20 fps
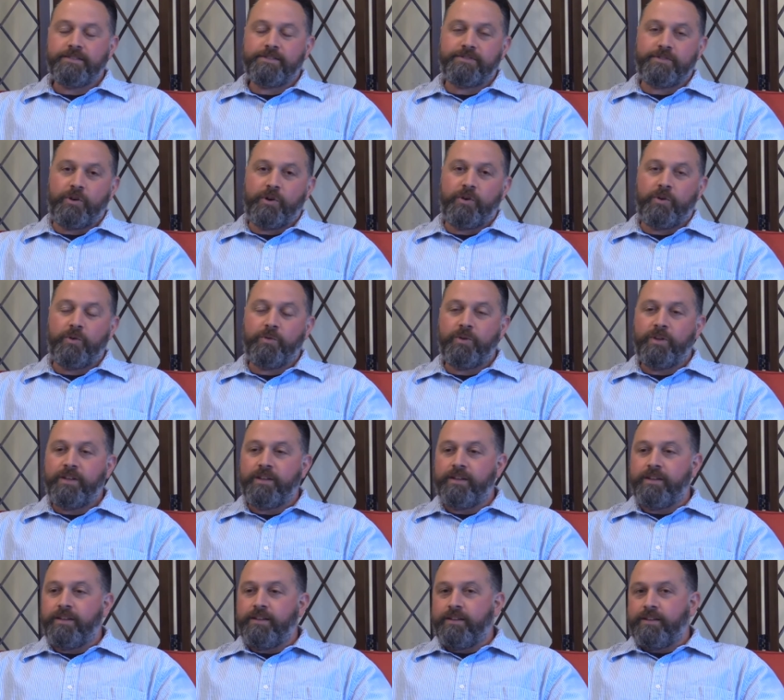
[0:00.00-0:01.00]
So
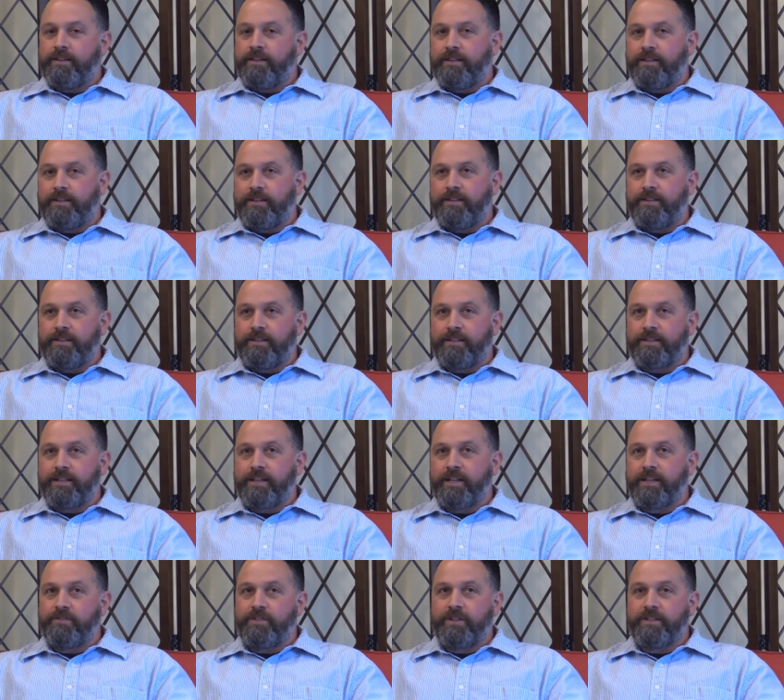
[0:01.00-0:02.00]
it
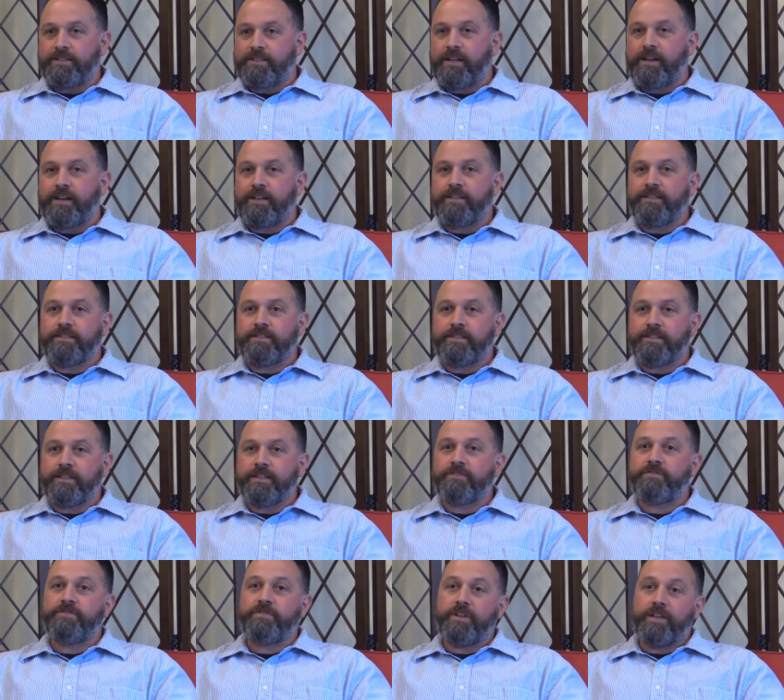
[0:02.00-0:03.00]
kind of all tied
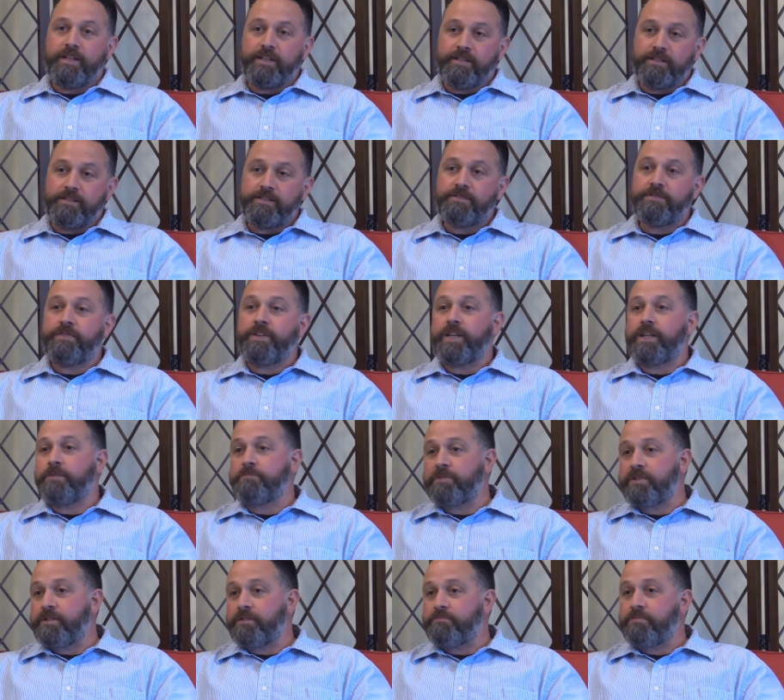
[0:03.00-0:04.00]
into friends,
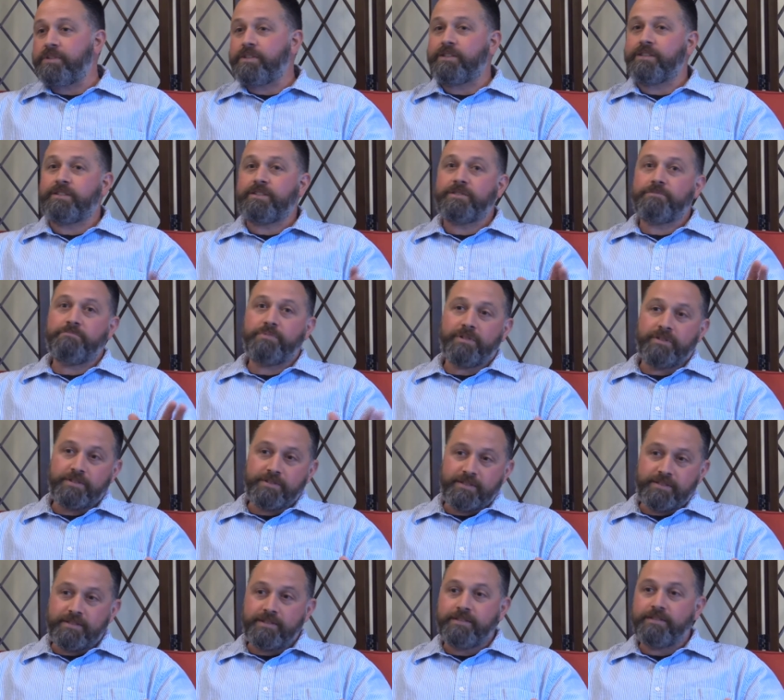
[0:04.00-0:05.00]
family, being a good
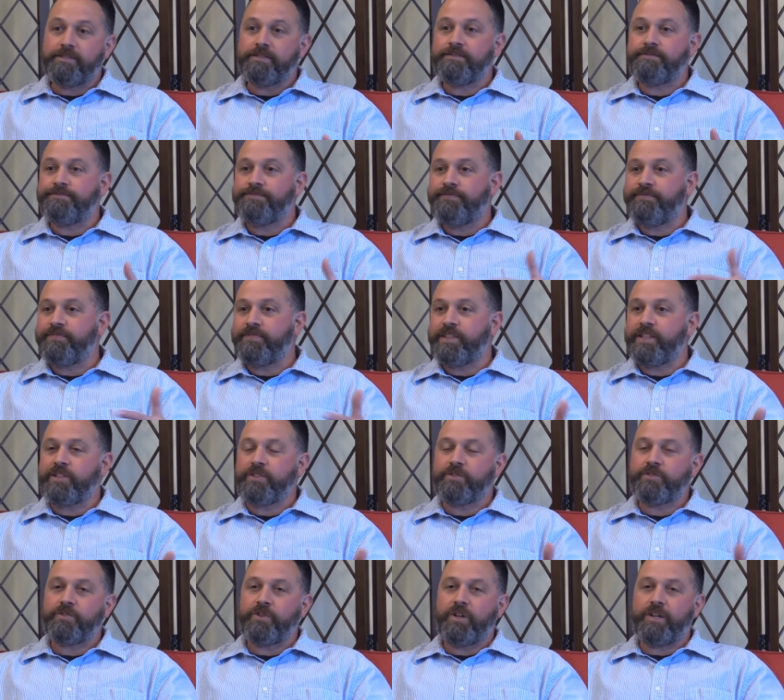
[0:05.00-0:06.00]
person,
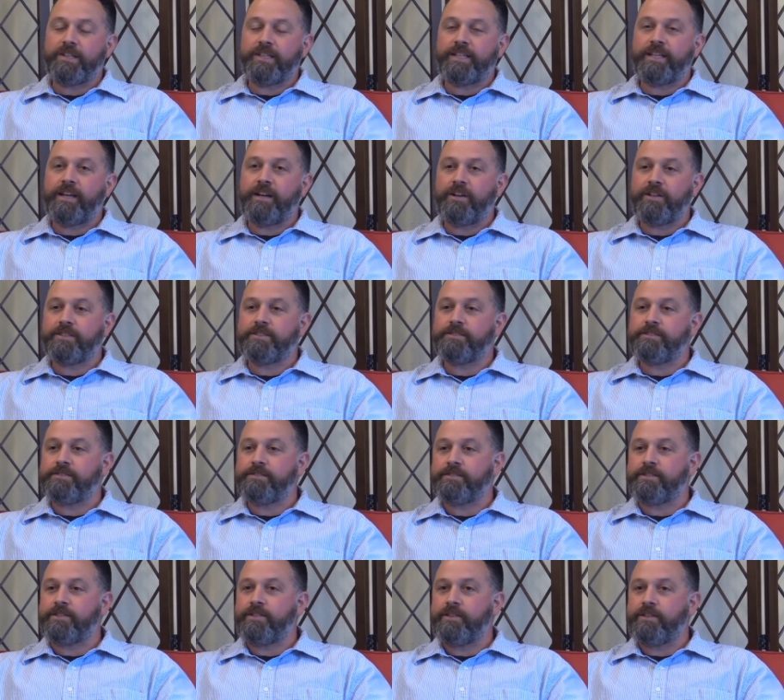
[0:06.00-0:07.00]
so all the
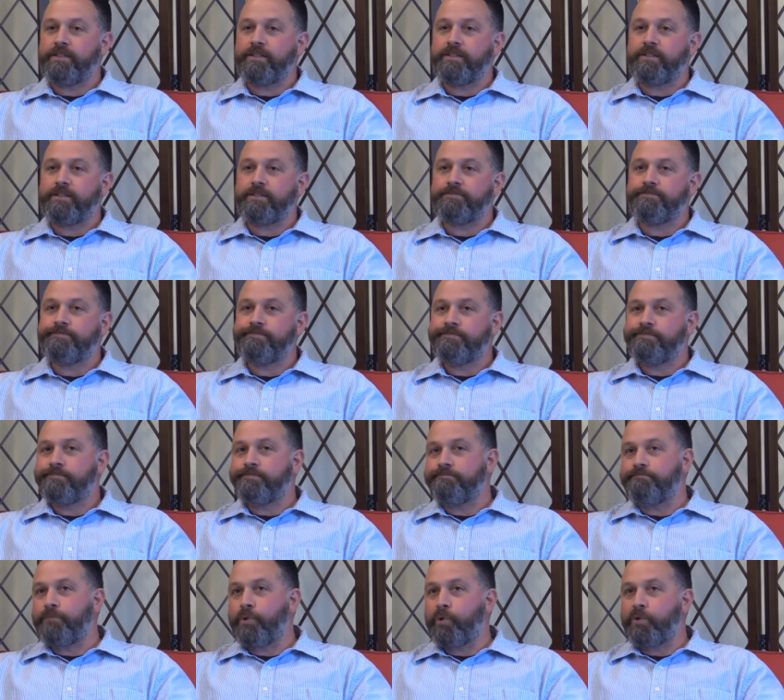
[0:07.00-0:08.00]
characters and all the
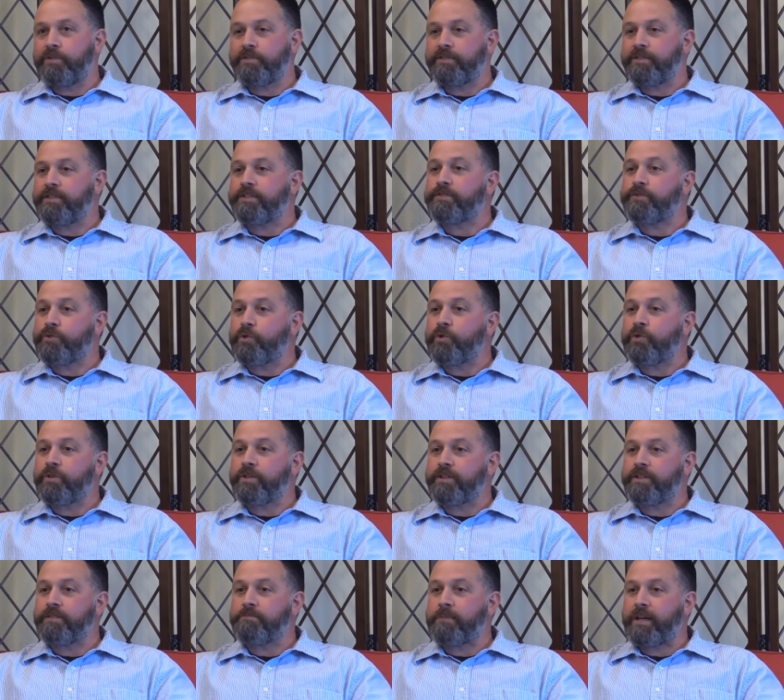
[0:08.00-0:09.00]
morals of the
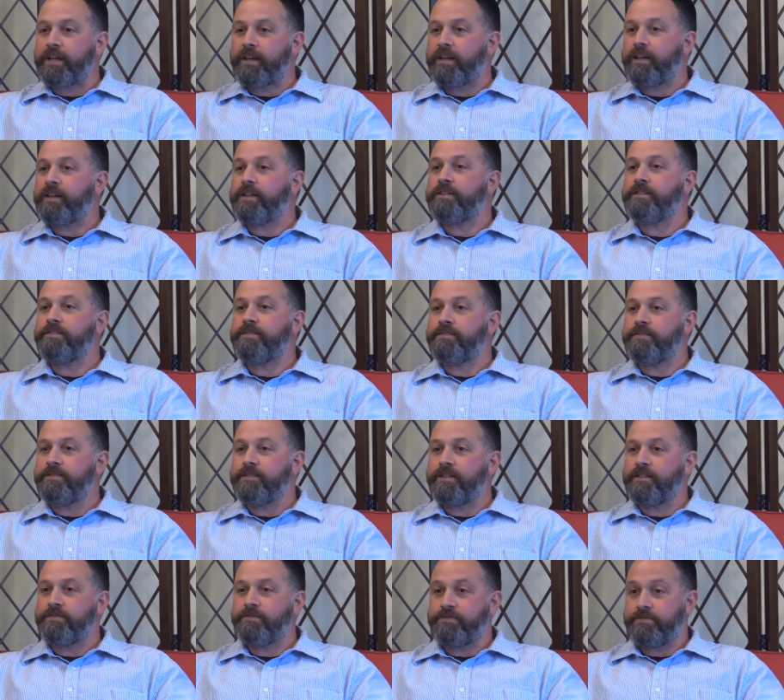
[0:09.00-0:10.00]
story in my head
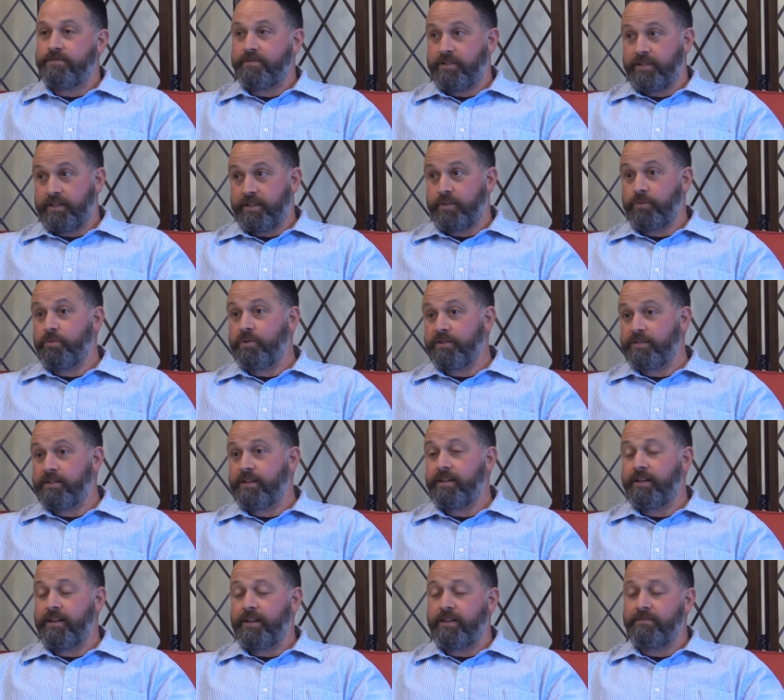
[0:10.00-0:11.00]
of the other ones
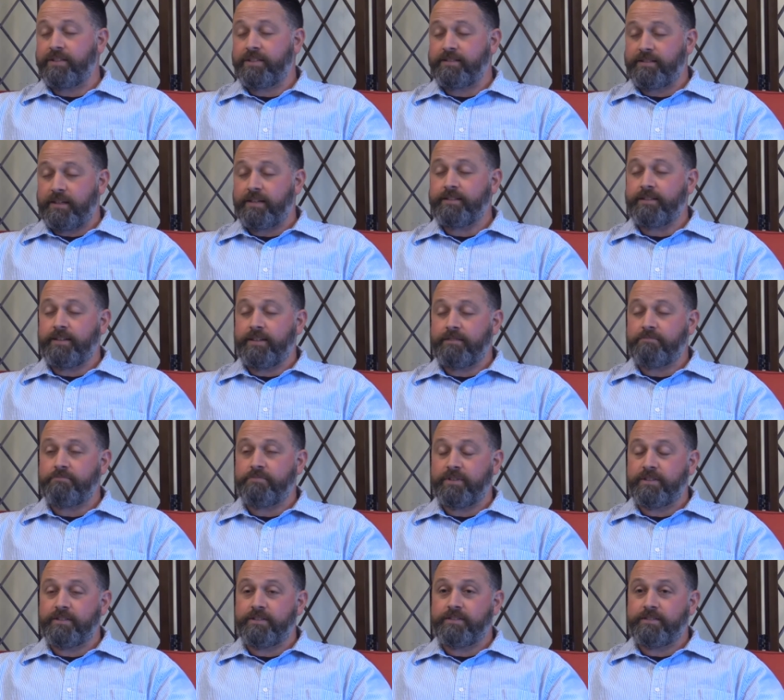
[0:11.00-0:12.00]
that I haven't done yet,
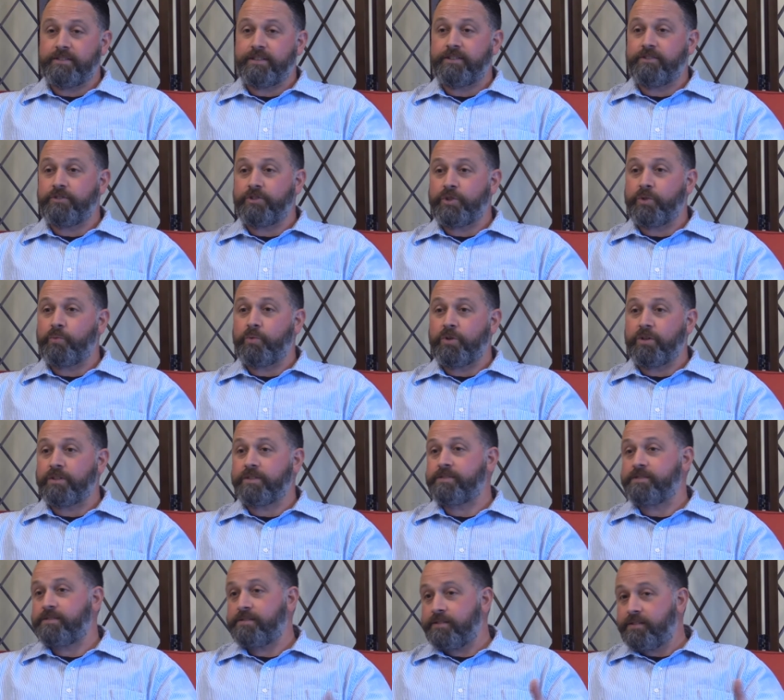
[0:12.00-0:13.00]
but that are in the
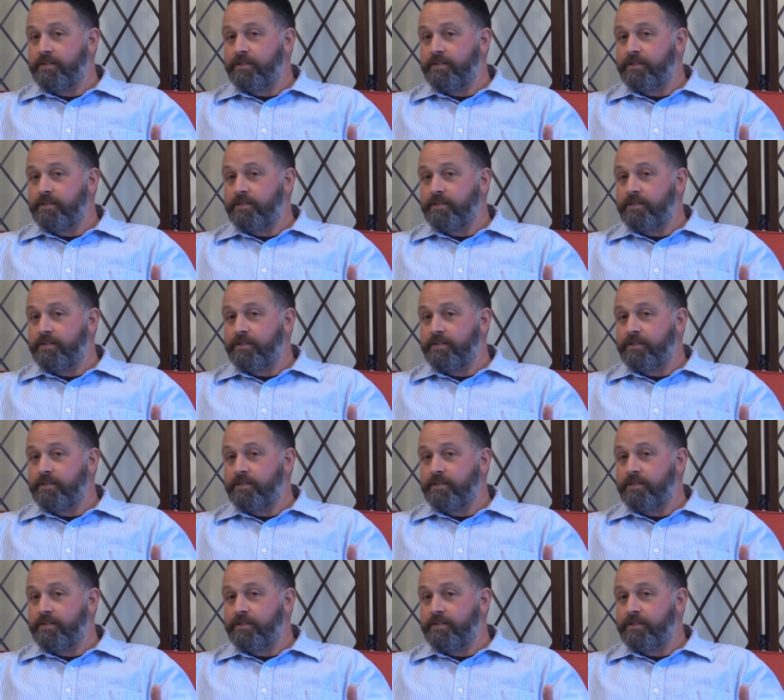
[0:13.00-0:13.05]
works.